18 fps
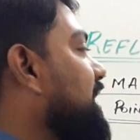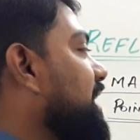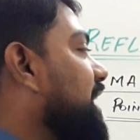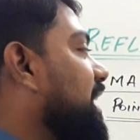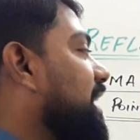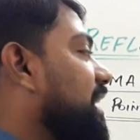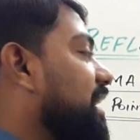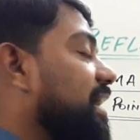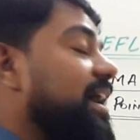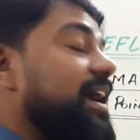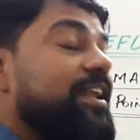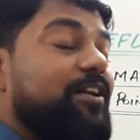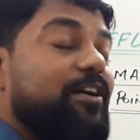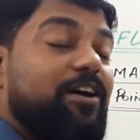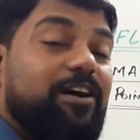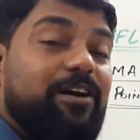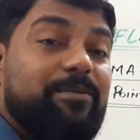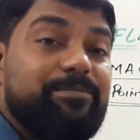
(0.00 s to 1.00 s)
an
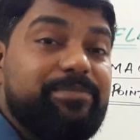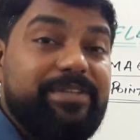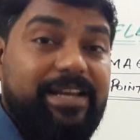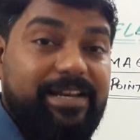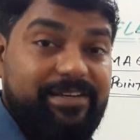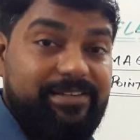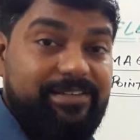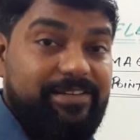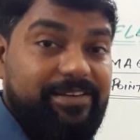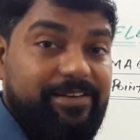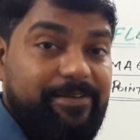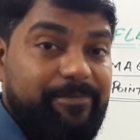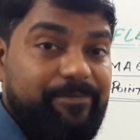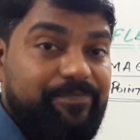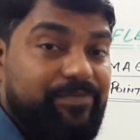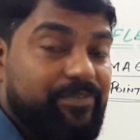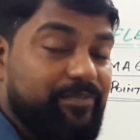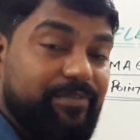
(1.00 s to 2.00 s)
object,
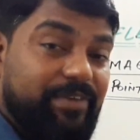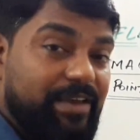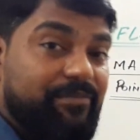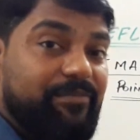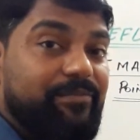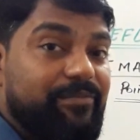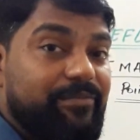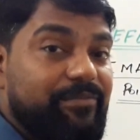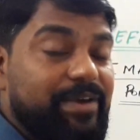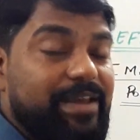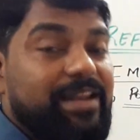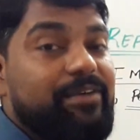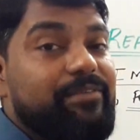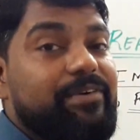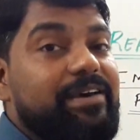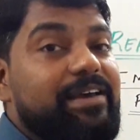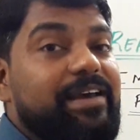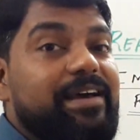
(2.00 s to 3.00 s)

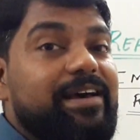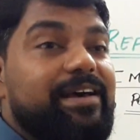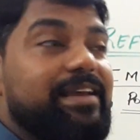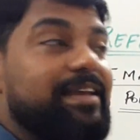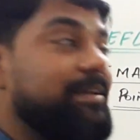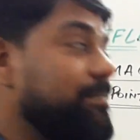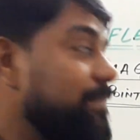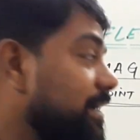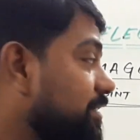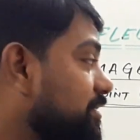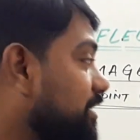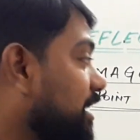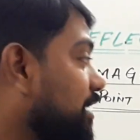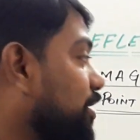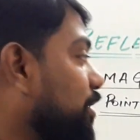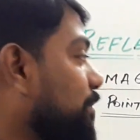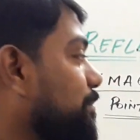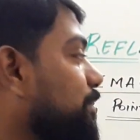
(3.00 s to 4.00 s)
whenever an image
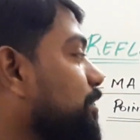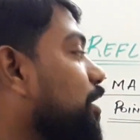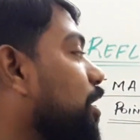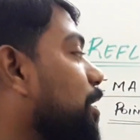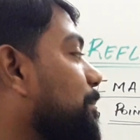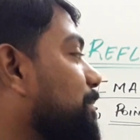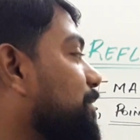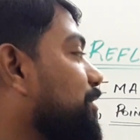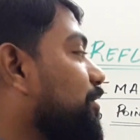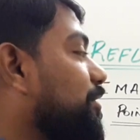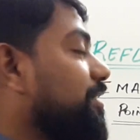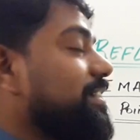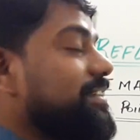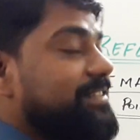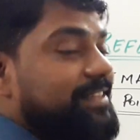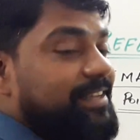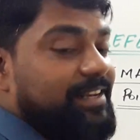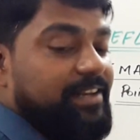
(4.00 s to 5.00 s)
cannot be obtained on a
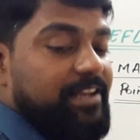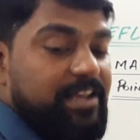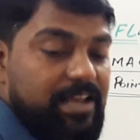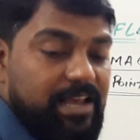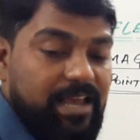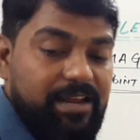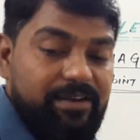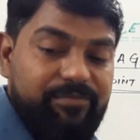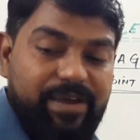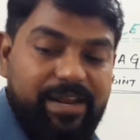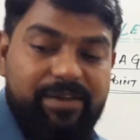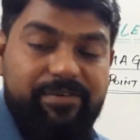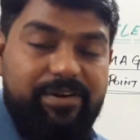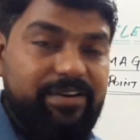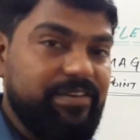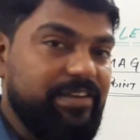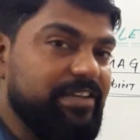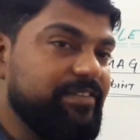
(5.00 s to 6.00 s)
screen, and
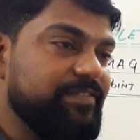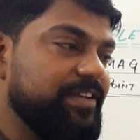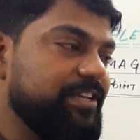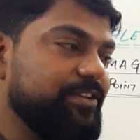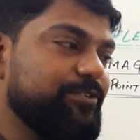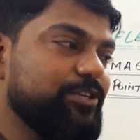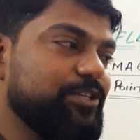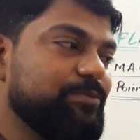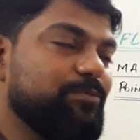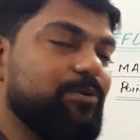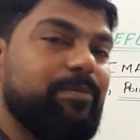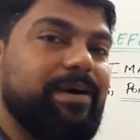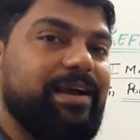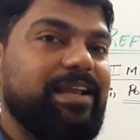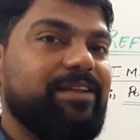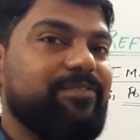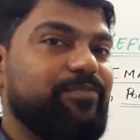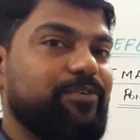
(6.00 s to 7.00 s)
whenever we use
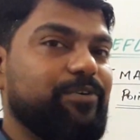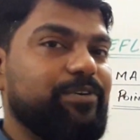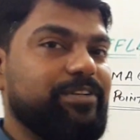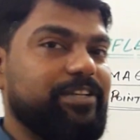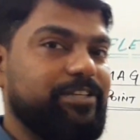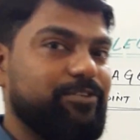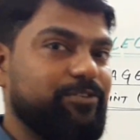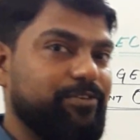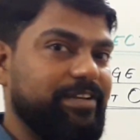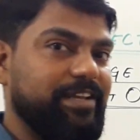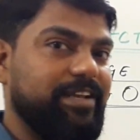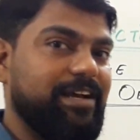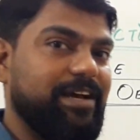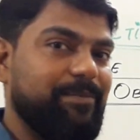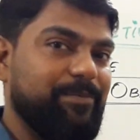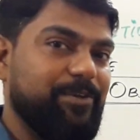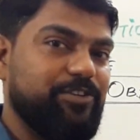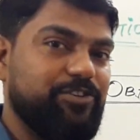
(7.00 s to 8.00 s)
mobile phone just to take
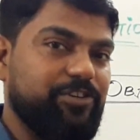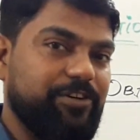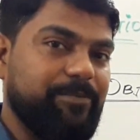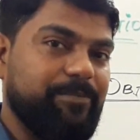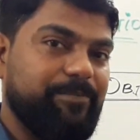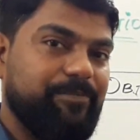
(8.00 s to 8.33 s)
our picture,